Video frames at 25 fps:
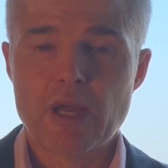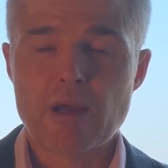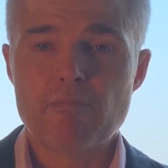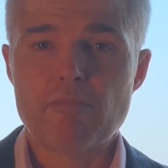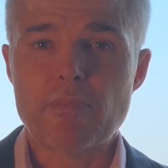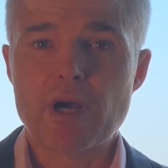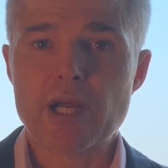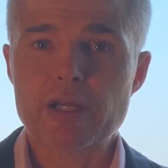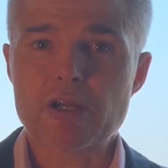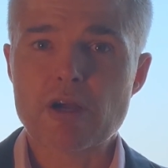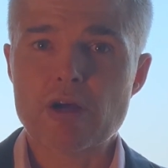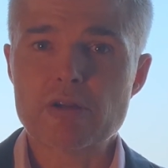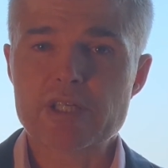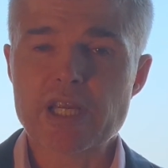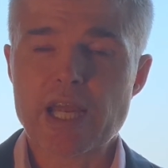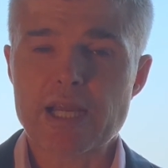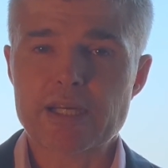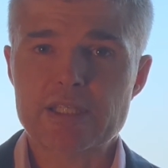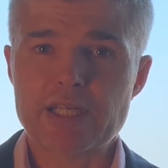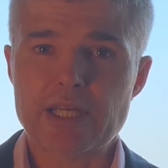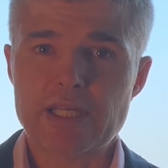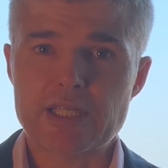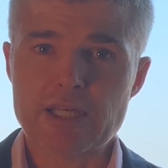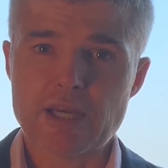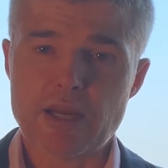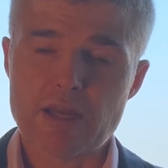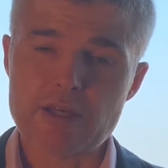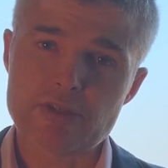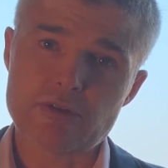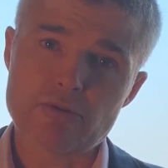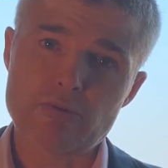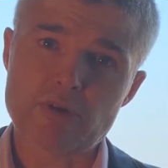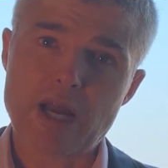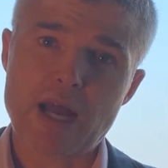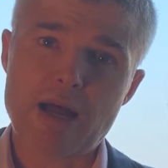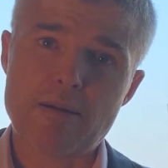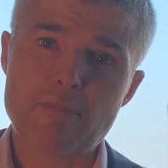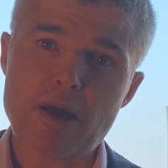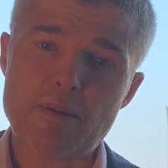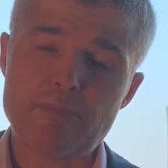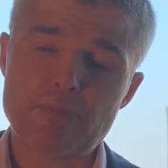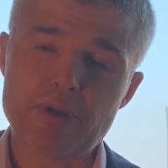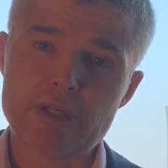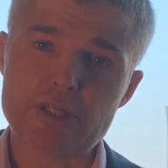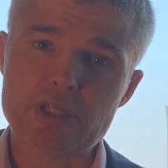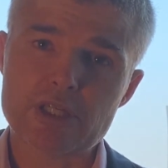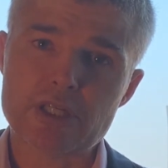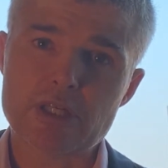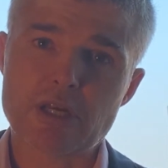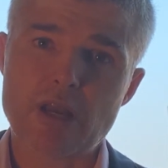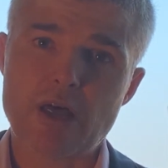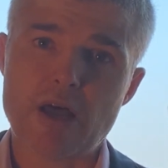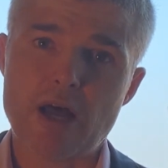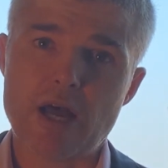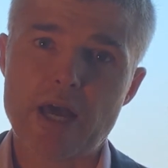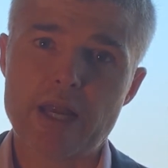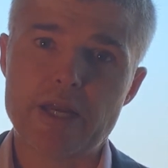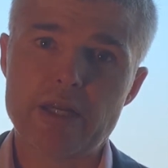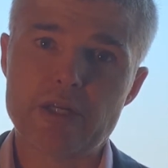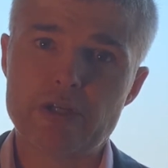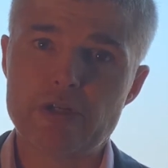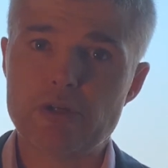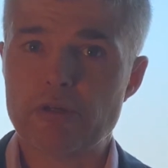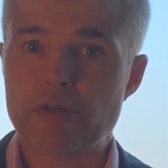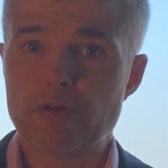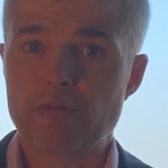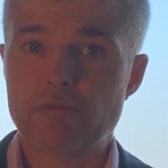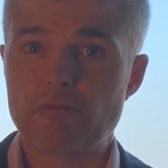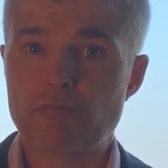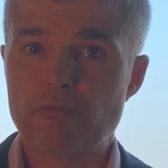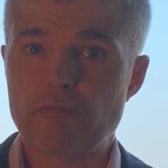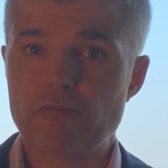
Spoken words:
My contact details will come up in a slide and you can